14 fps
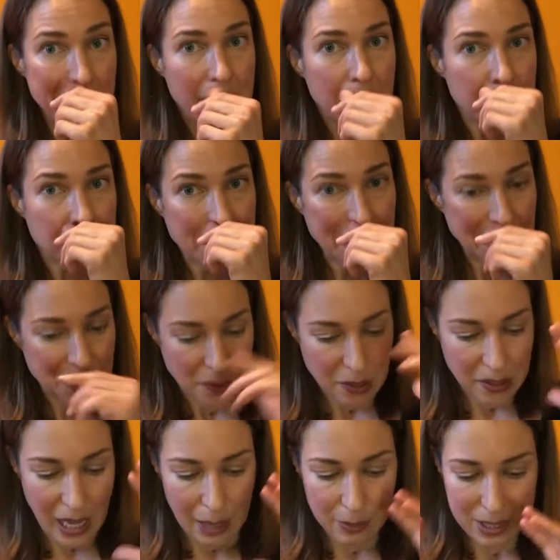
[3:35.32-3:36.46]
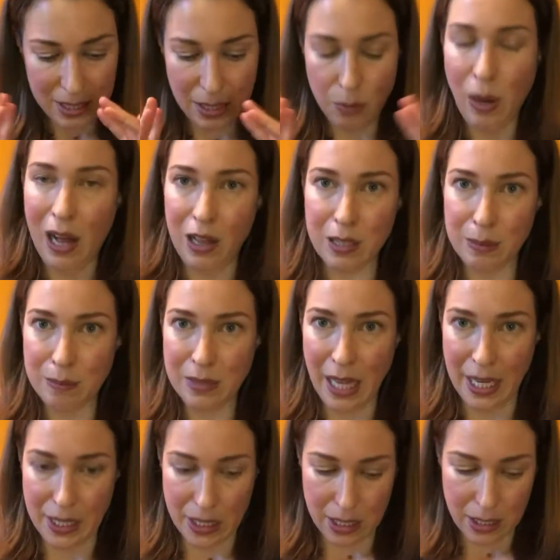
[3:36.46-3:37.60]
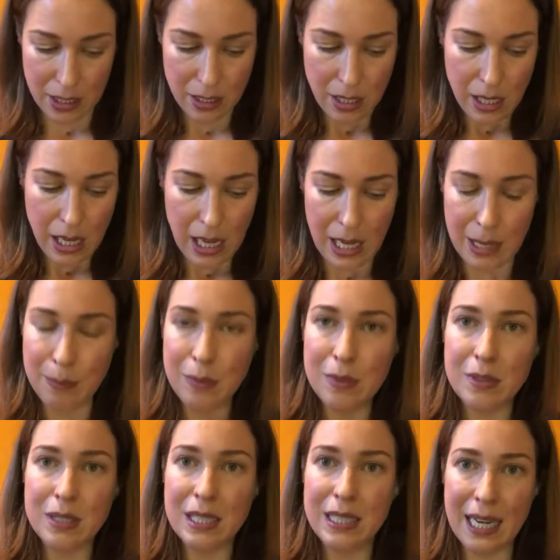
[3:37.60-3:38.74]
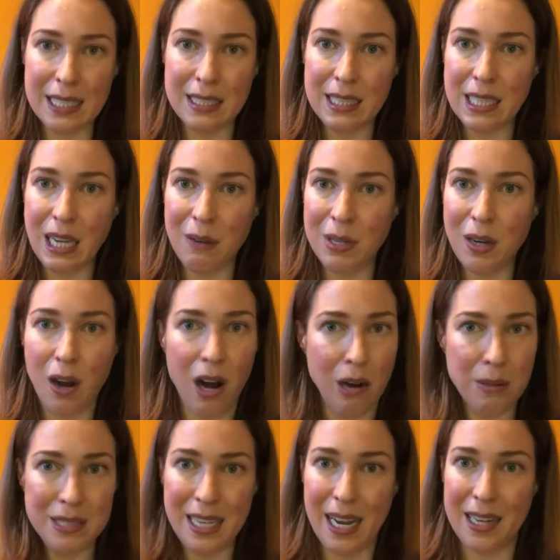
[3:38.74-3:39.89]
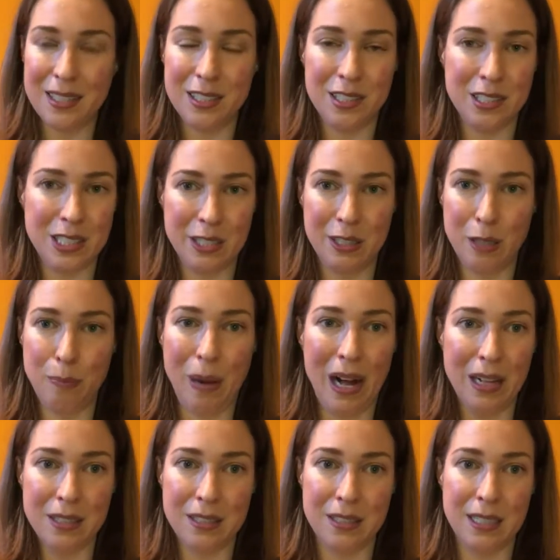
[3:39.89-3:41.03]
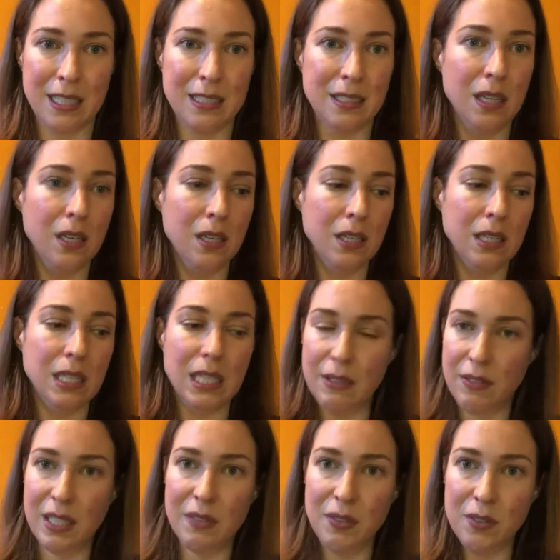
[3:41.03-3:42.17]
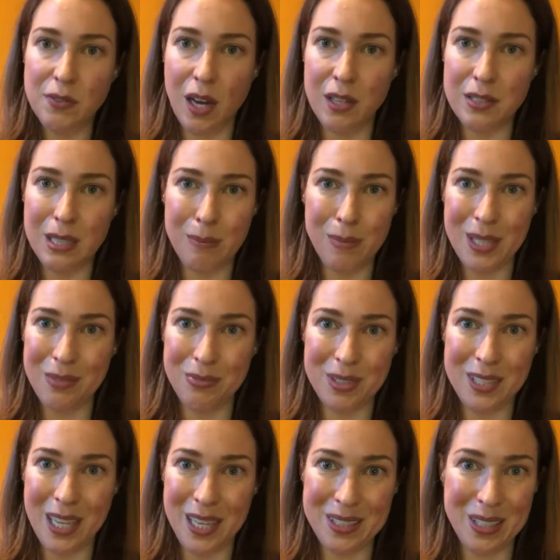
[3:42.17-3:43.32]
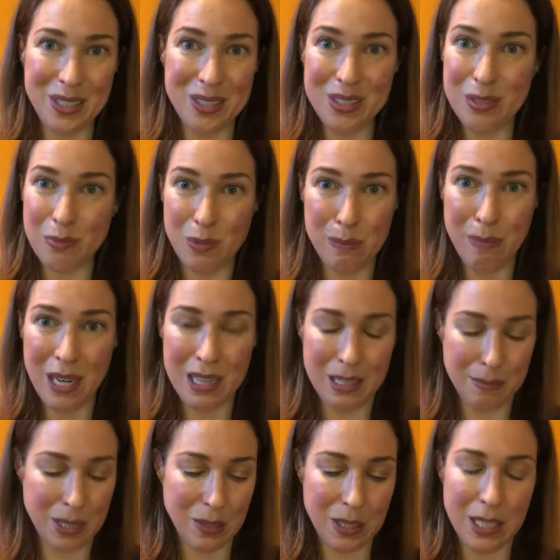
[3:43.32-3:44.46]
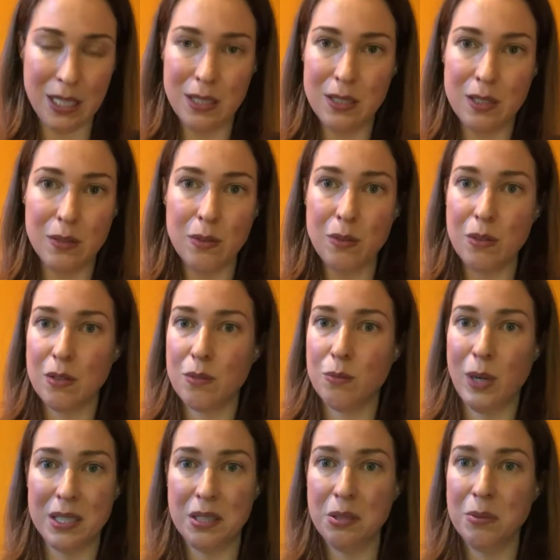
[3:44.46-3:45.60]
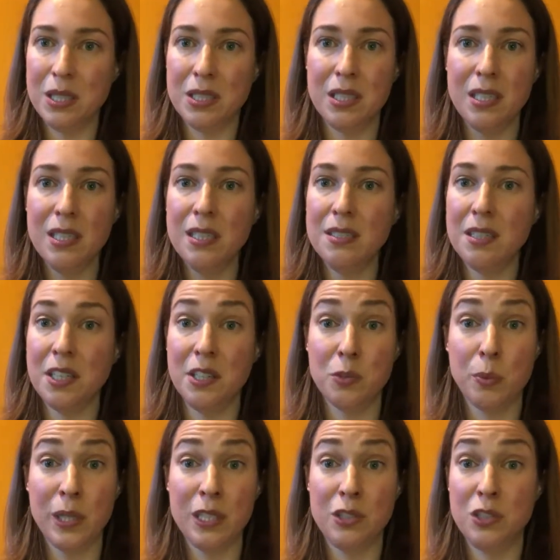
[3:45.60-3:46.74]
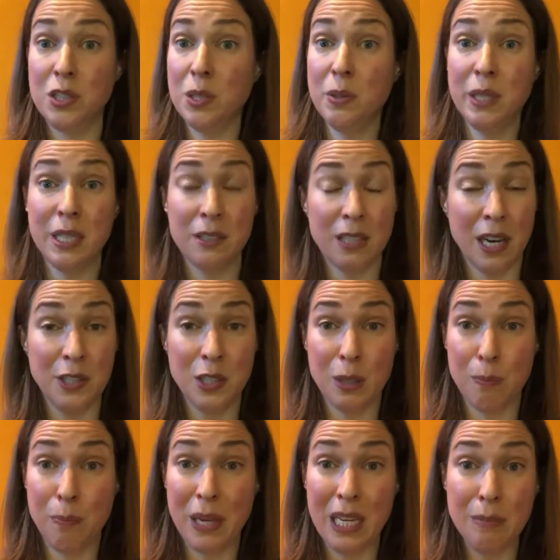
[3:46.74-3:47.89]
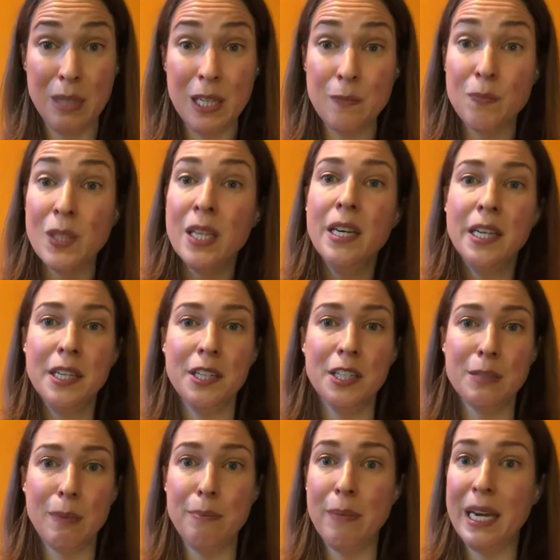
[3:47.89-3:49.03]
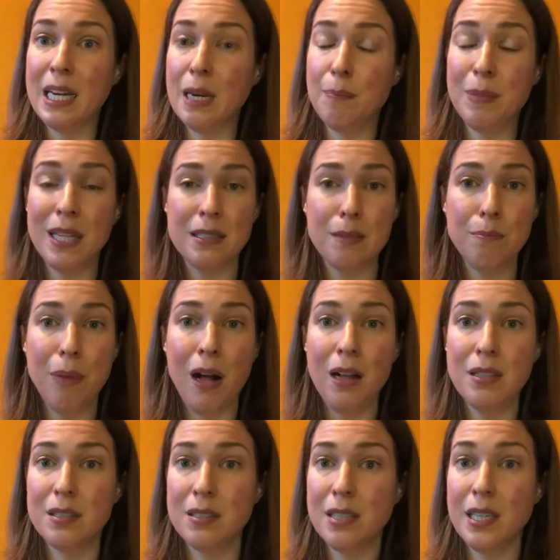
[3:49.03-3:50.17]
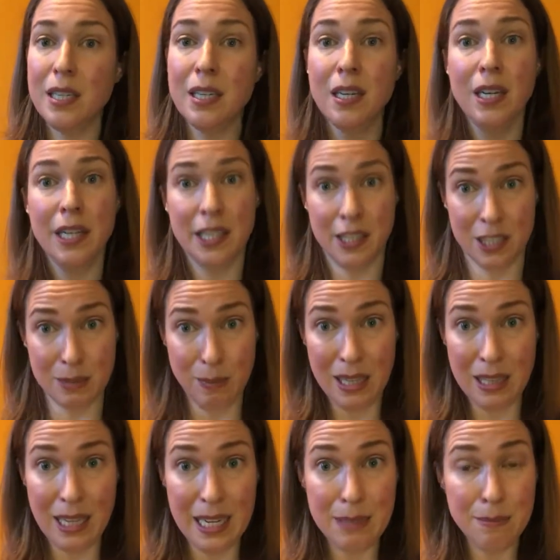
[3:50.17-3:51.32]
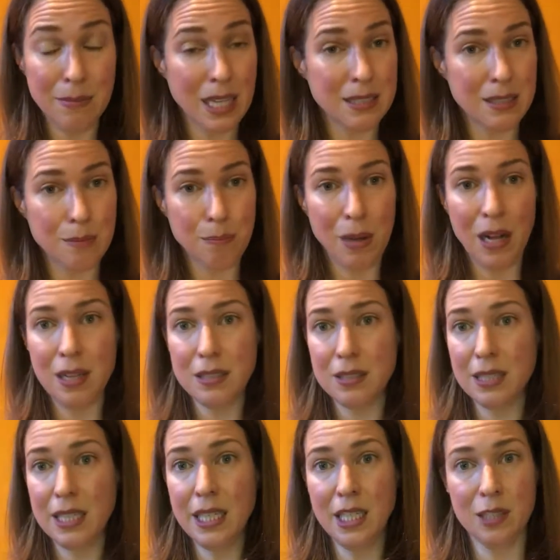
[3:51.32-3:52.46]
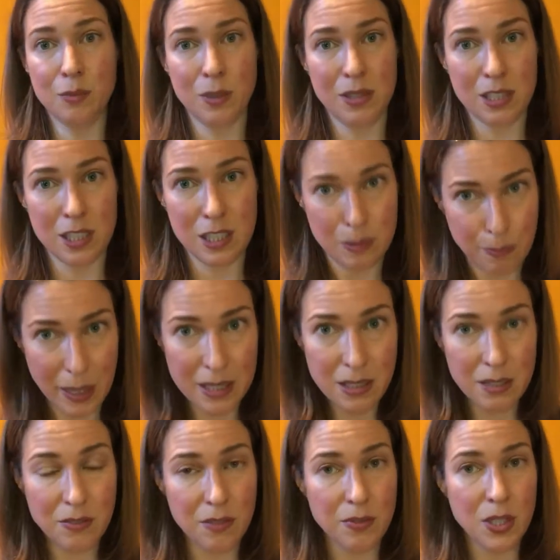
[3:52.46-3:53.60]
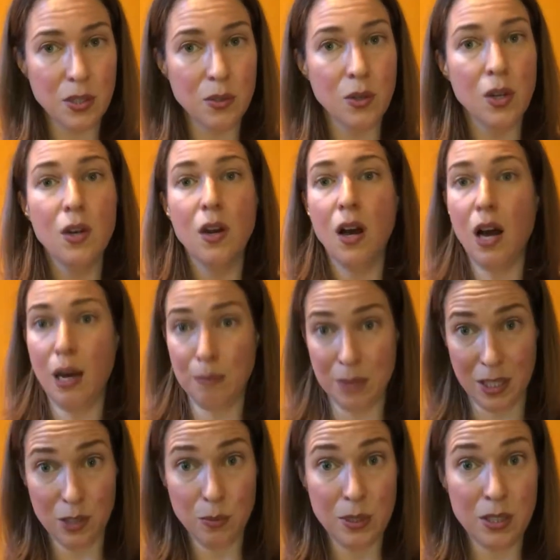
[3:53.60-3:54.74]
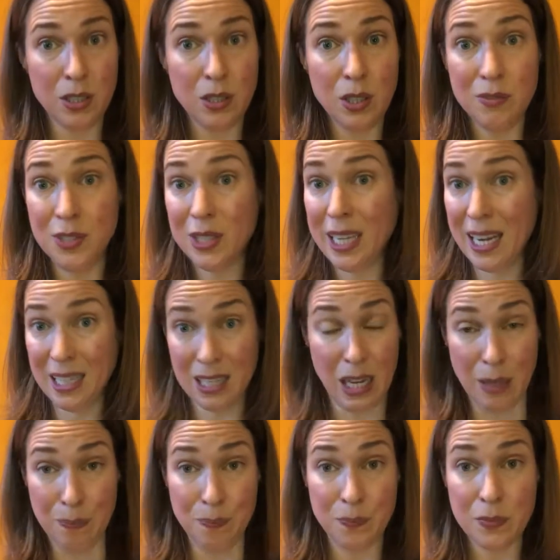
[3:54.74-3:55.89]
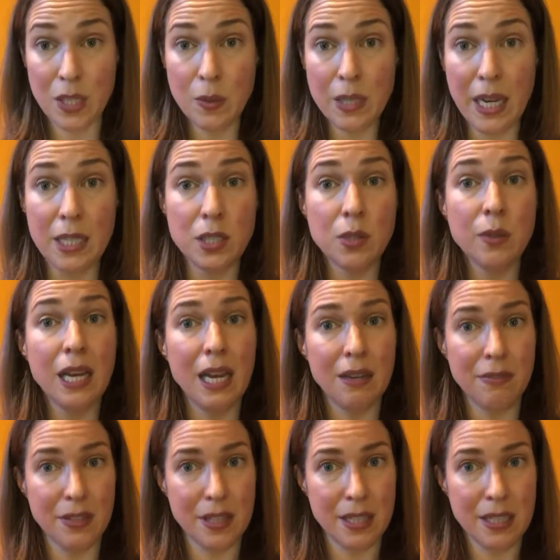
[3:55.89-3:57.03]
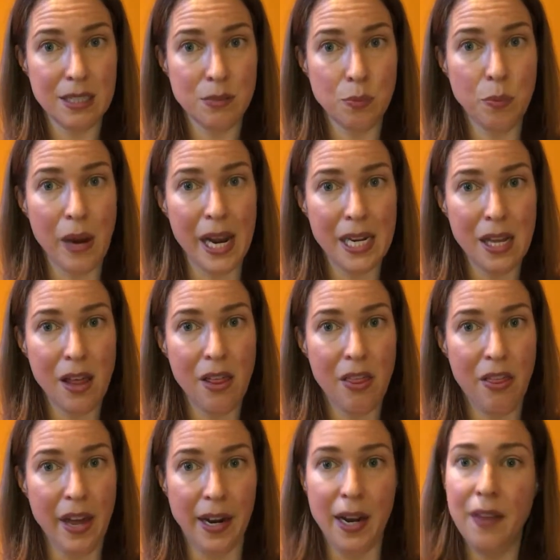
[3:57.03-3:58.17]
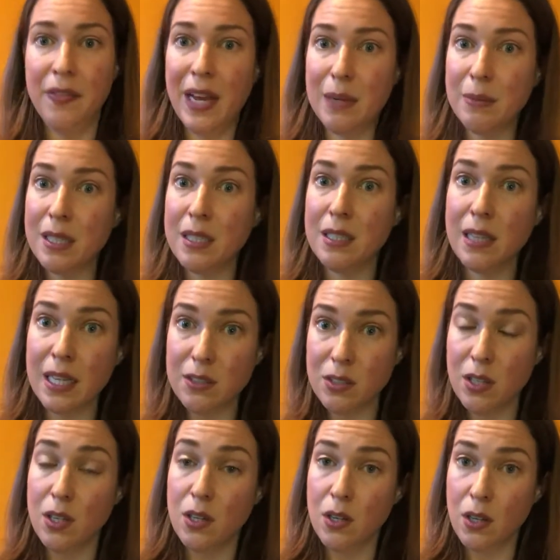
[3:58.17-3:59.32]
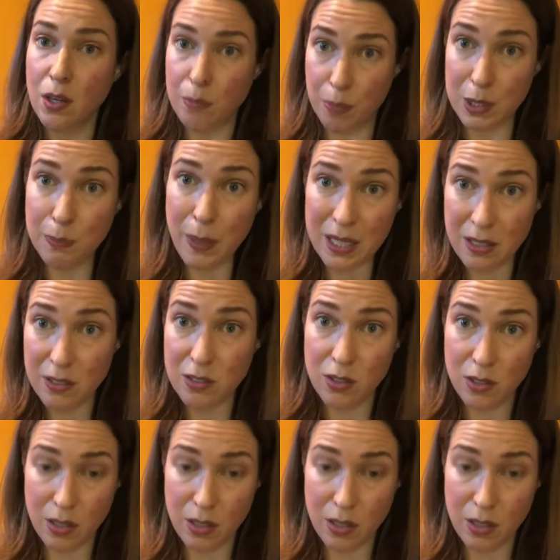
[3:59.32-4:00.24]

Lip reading: So that was the welcome letter. The next thing I would always add is studio policies. Even if you've taught somebody for 10 years, remind them, here's what tuition is, here's when it's due, here's how you can pay me, here's my makeup lesson policy, here's my late lesson policy, here's what's expected of you, here's what to do if you can't come. Okay, so everything is right there. And that really lets perspectives,